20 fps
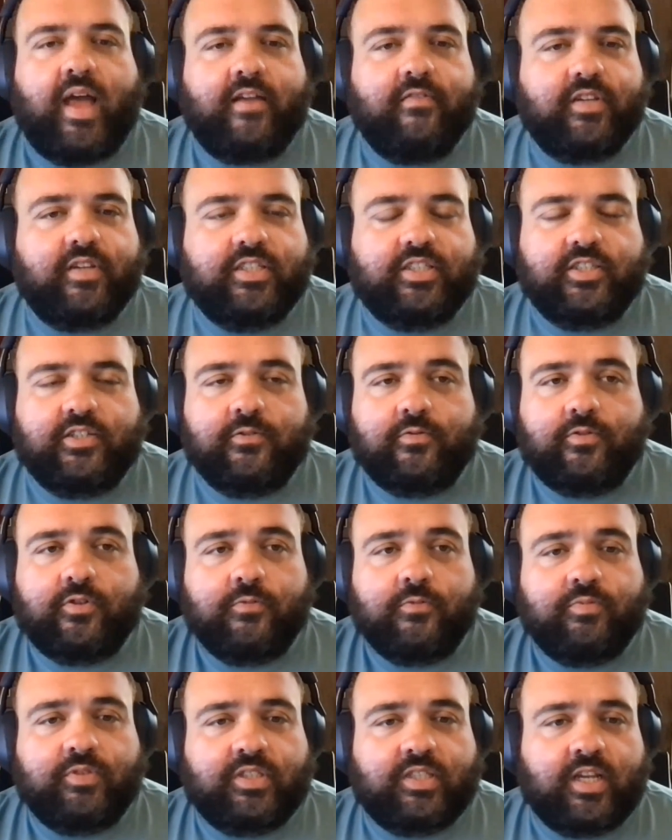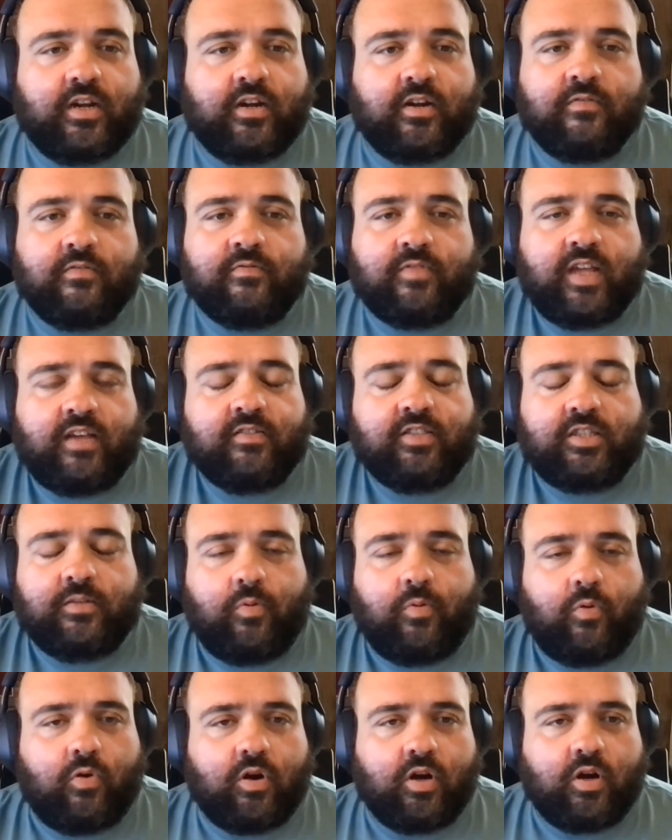um, advocacy groups, they
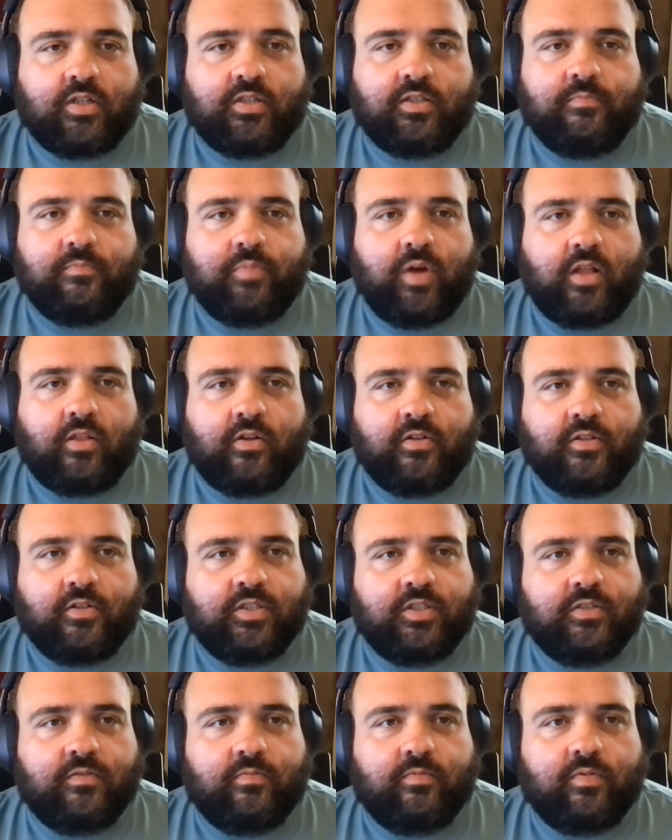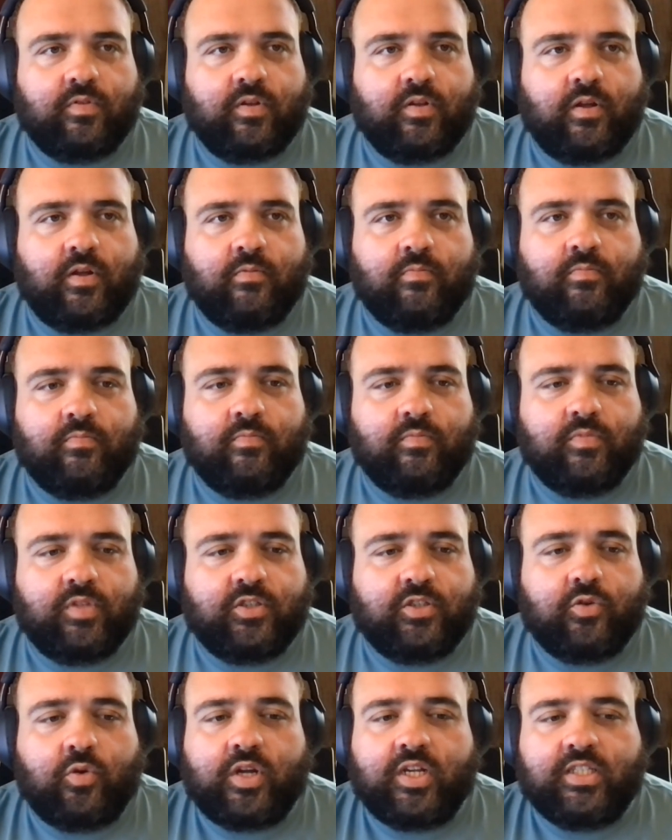they support Butler's
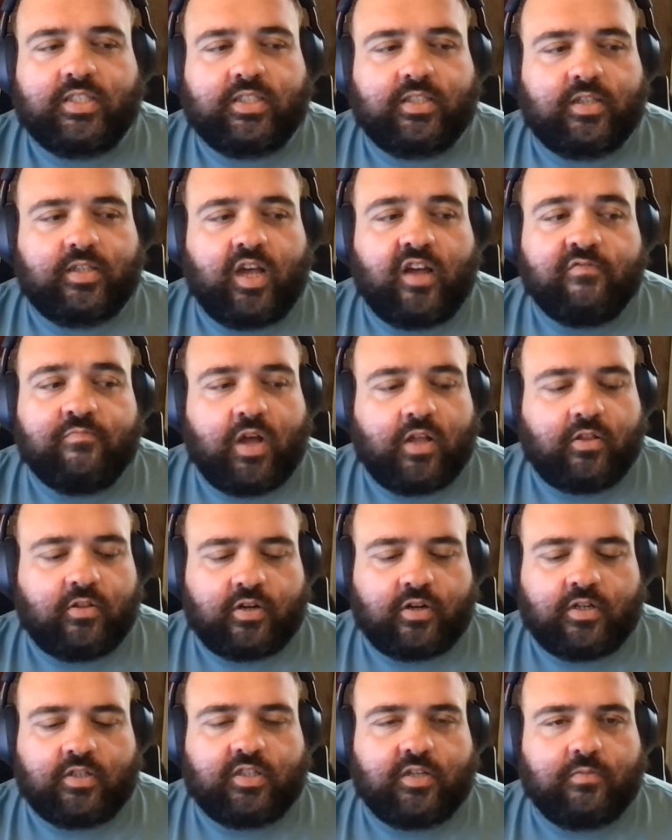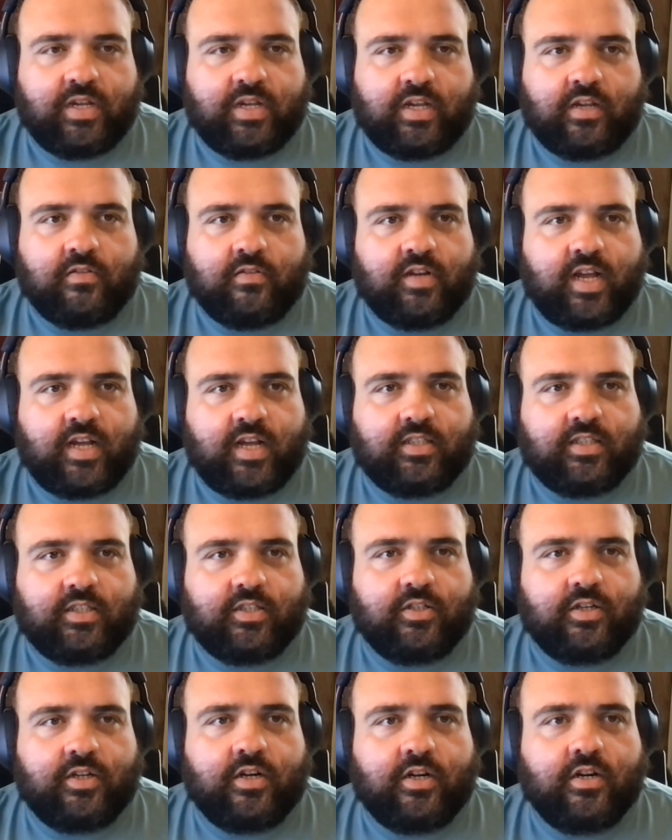um, the choice of Butler to
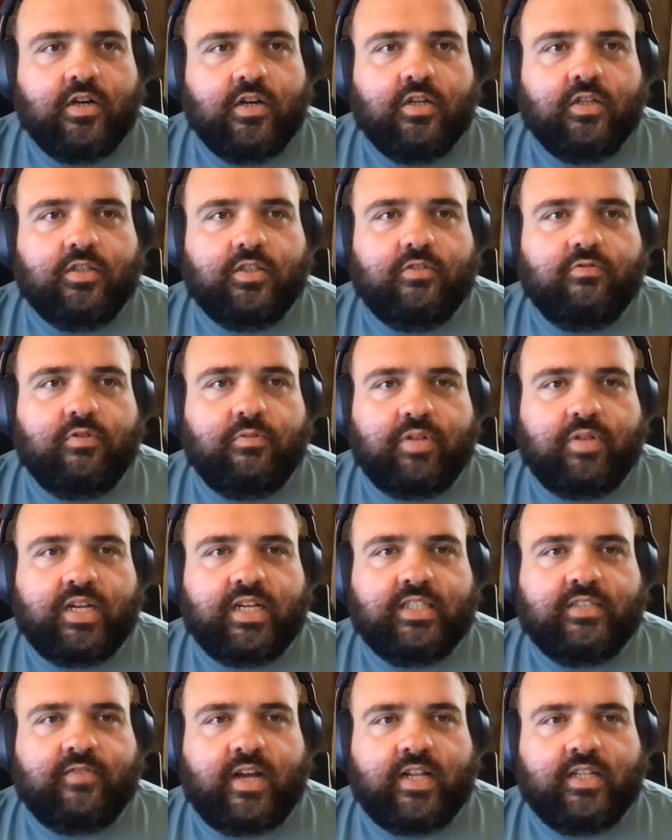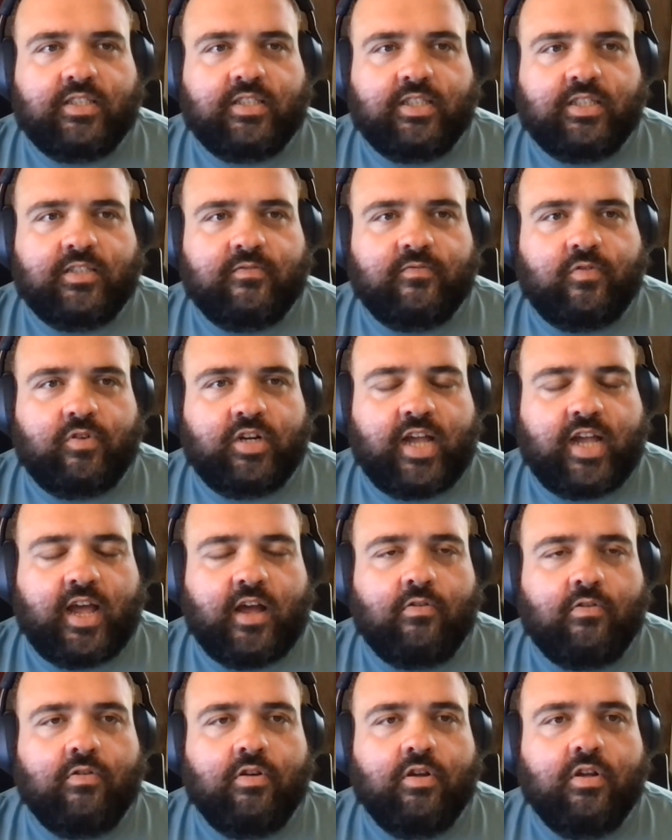be the next senator to replace
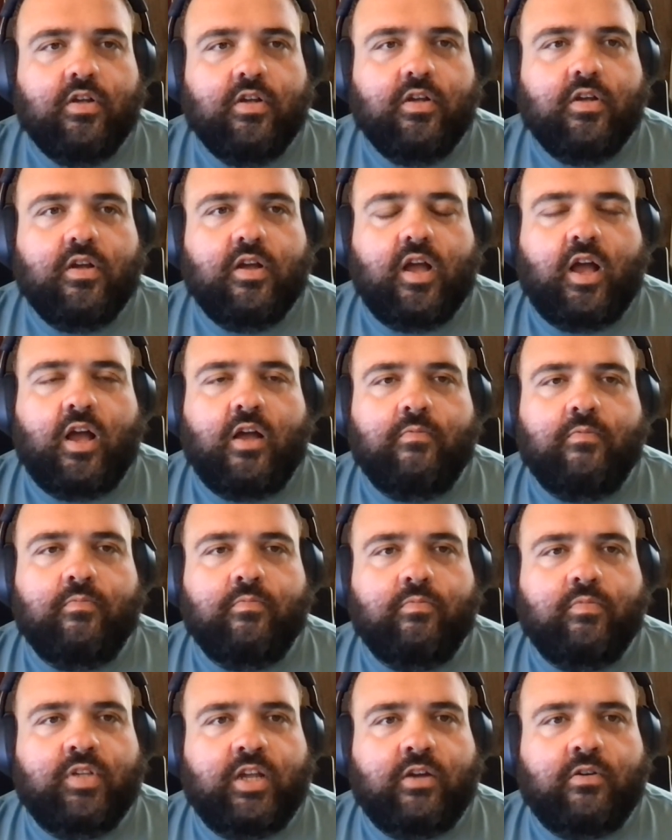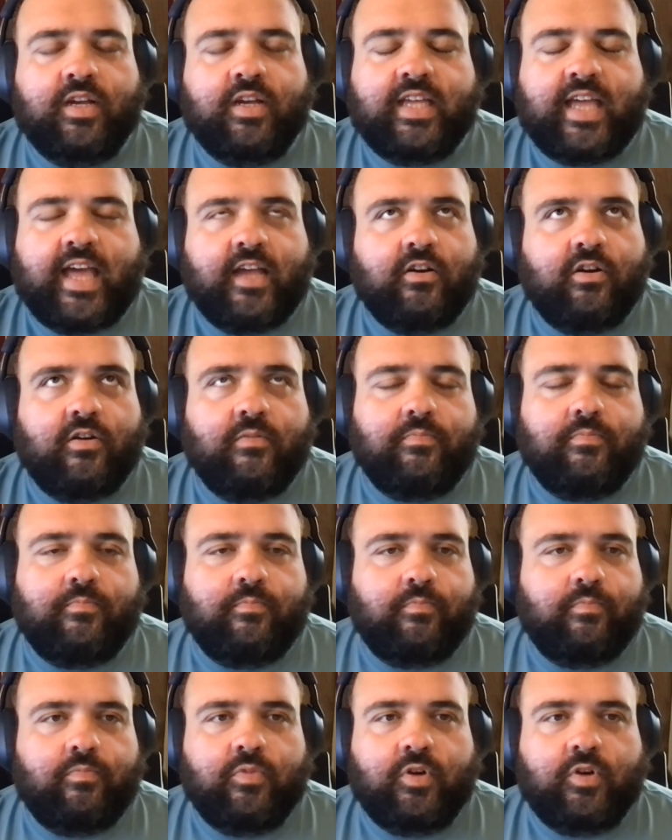Feinstein for now. Um, you know, again,
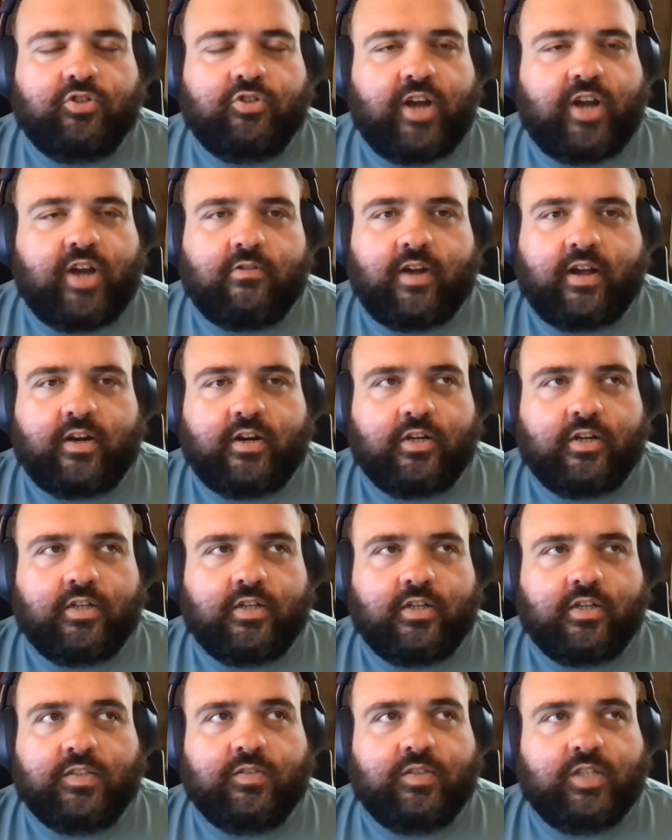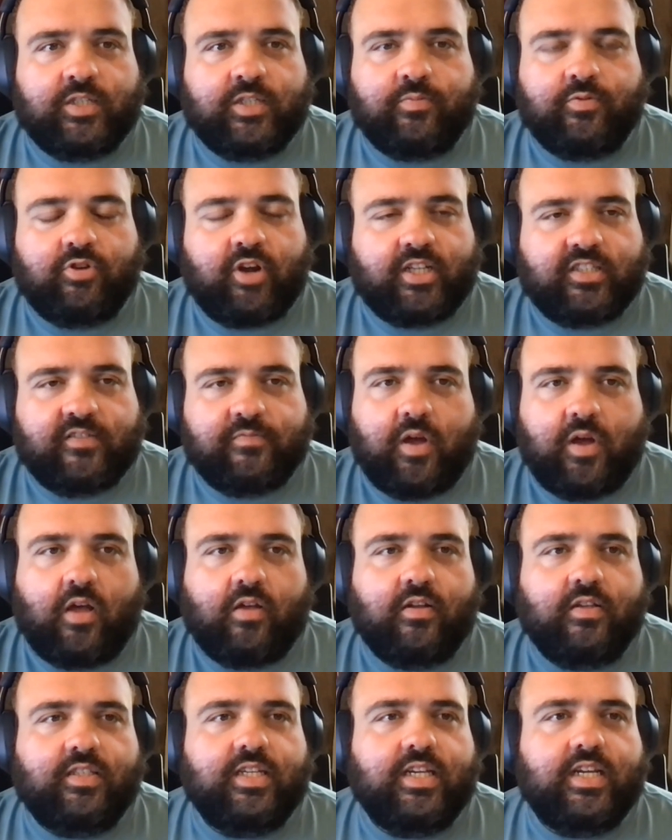her her track record is just progressive
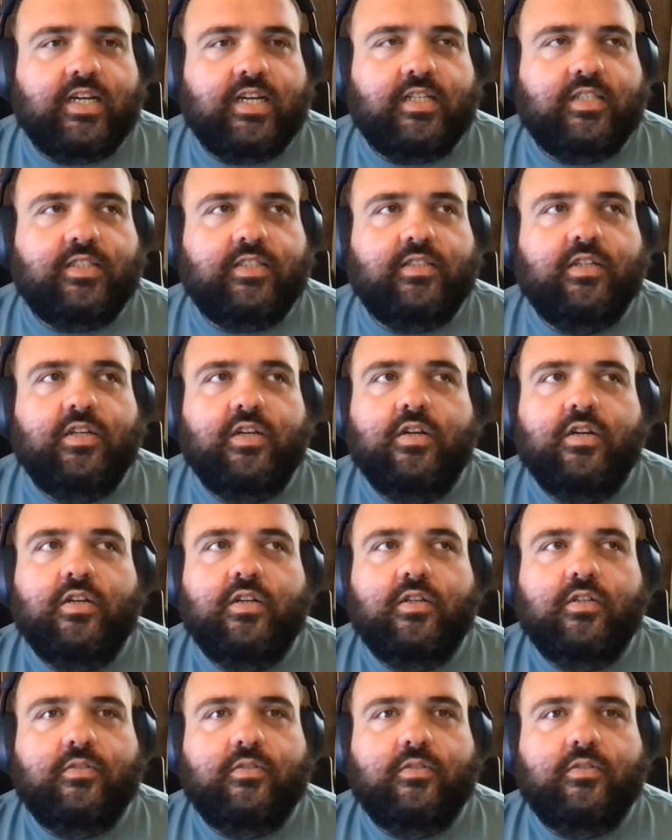politics,